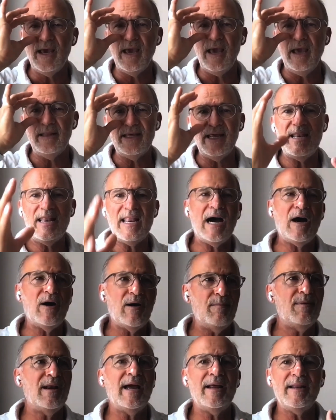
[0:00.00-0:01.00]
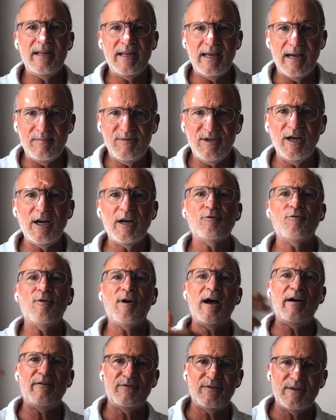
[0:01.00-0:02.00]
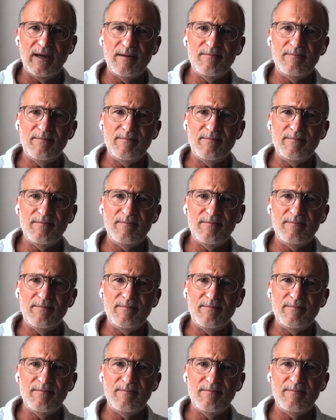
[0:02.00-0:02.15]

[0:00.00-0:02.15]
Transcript: And then now I'm lining up the aircraft.